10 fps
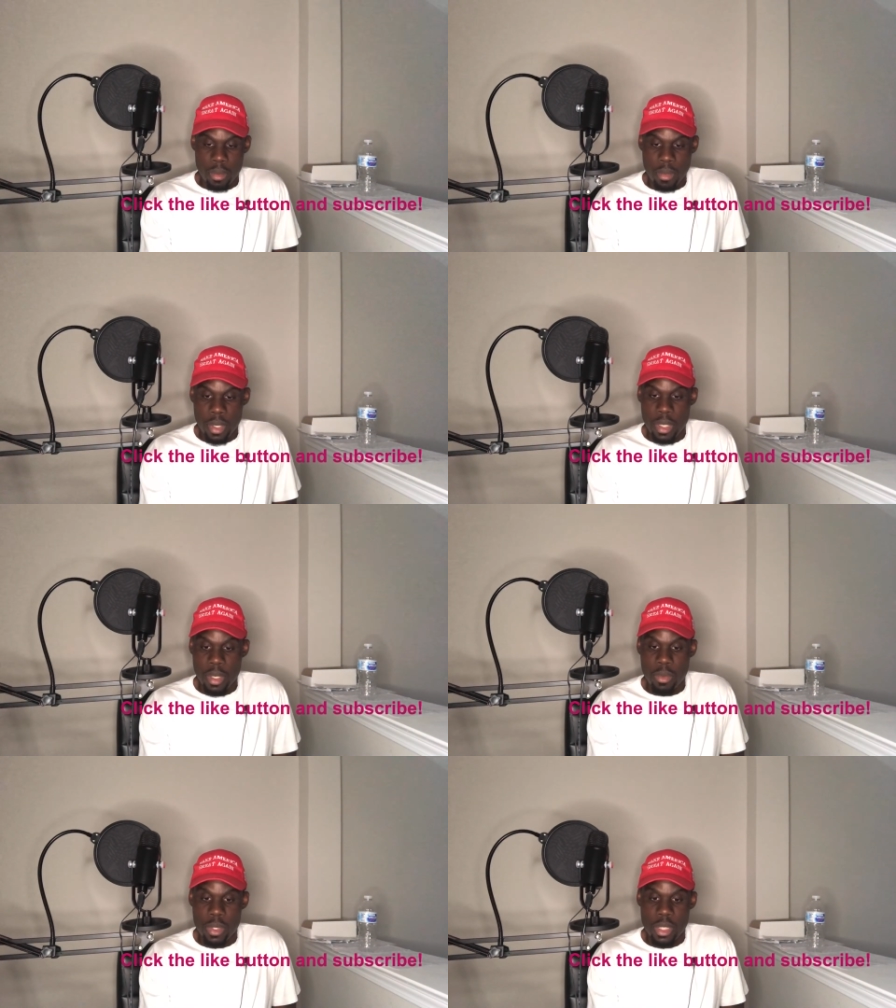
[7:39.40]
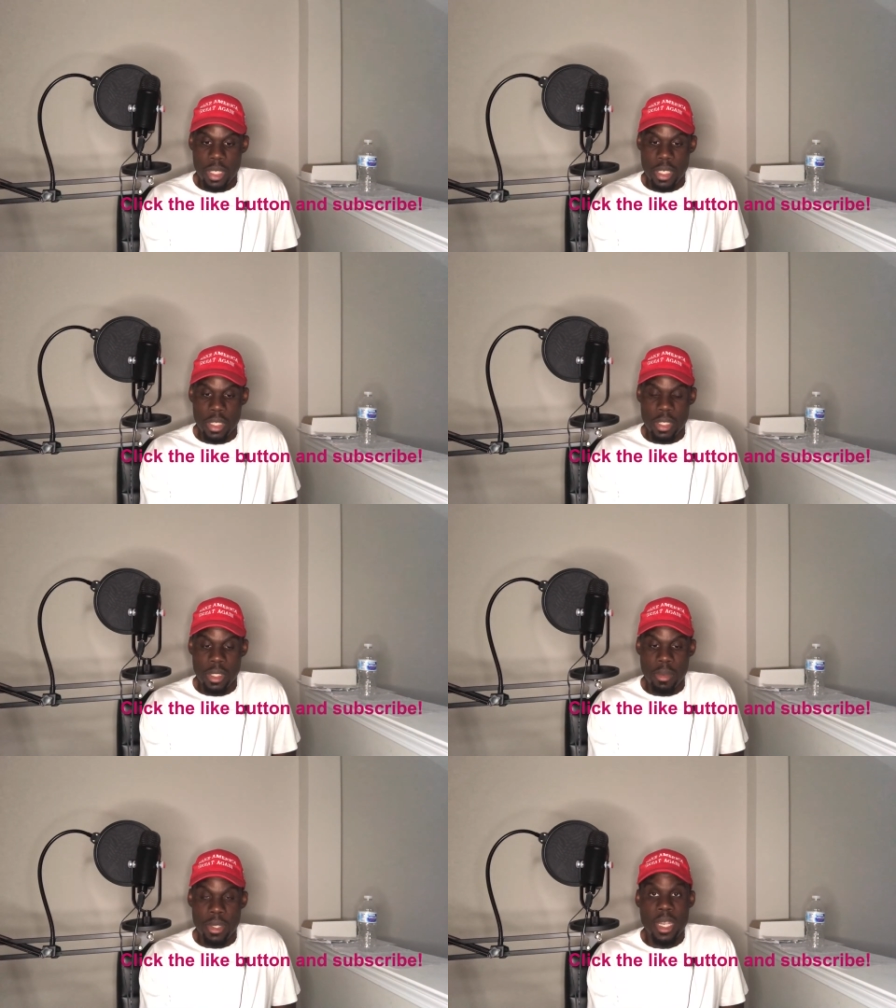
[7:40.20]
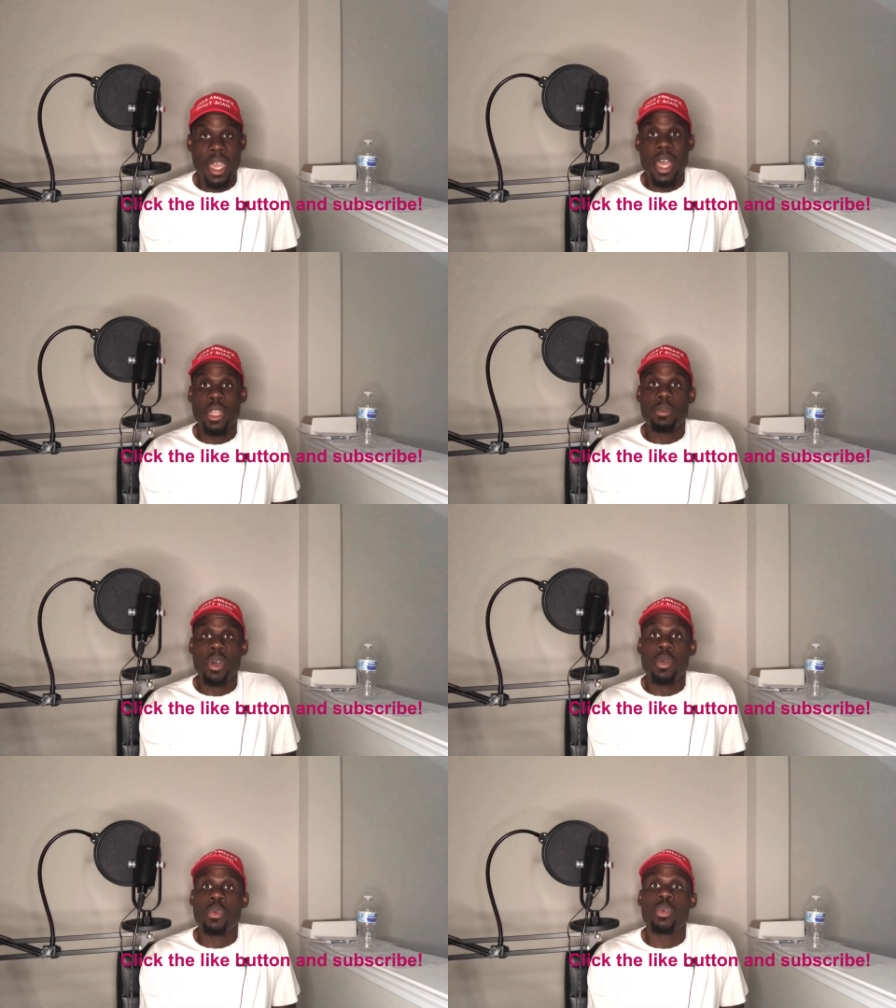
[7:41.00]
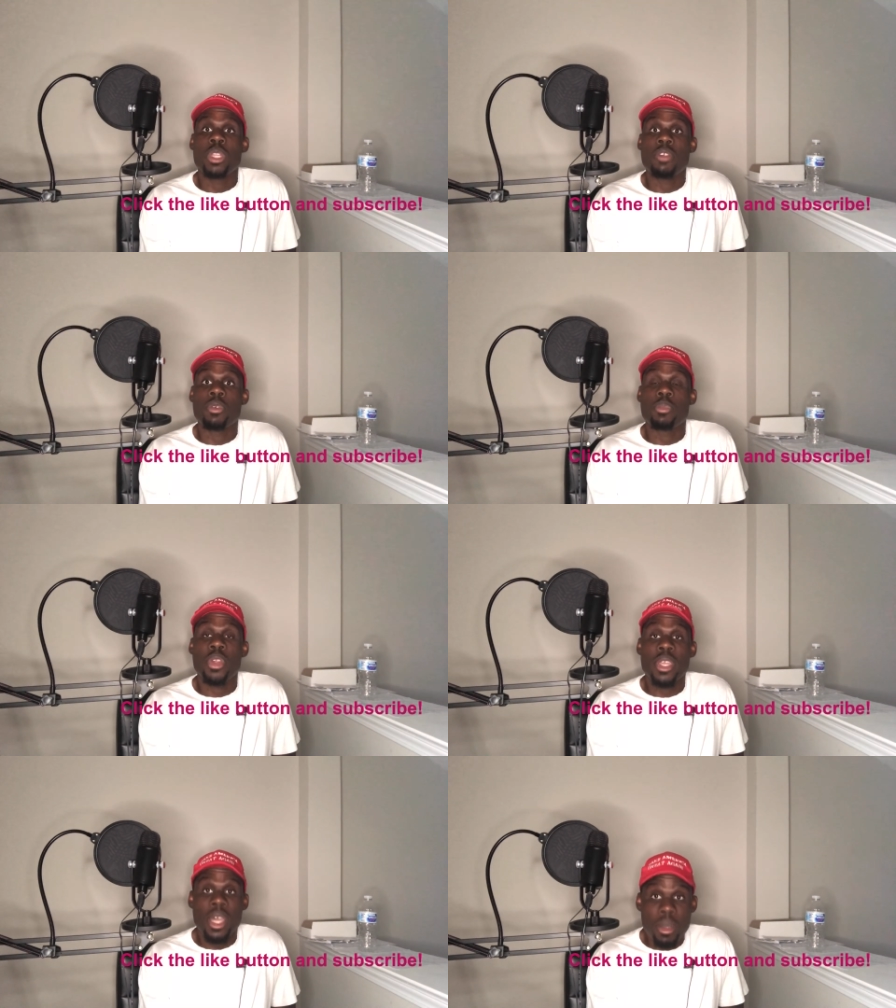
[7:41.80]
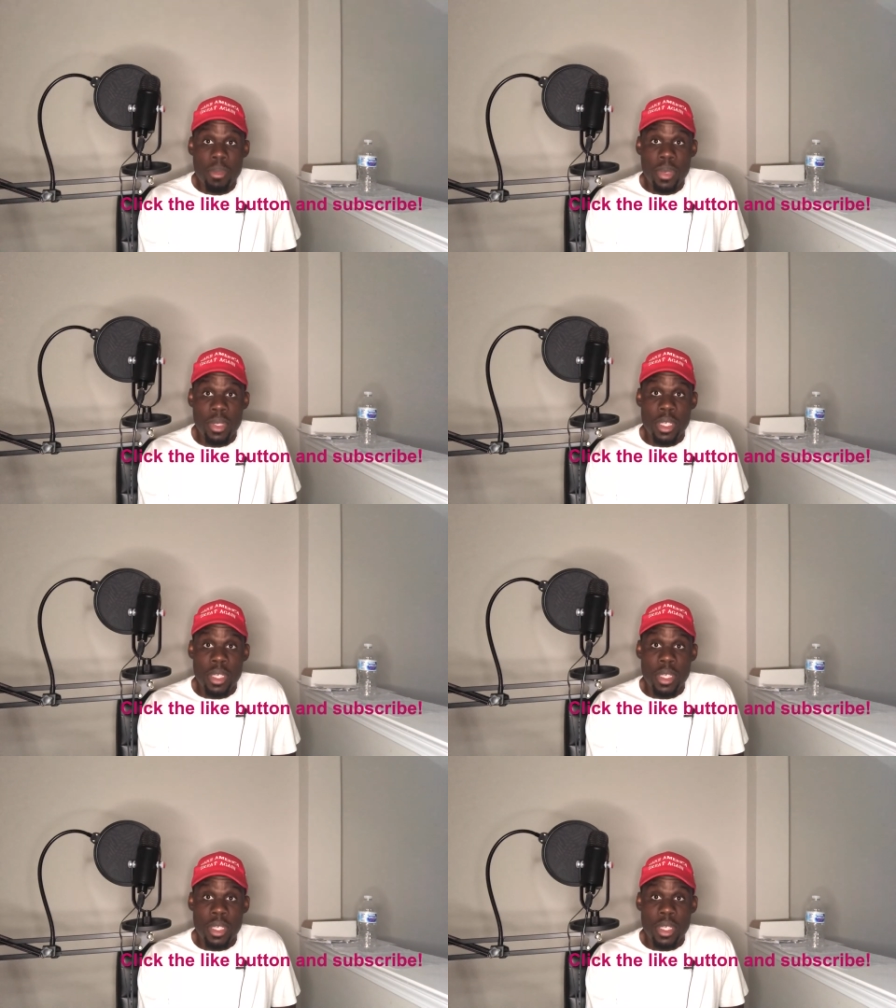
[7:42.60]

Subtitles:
But once again, this is something that Alec Baldwin will never bring up.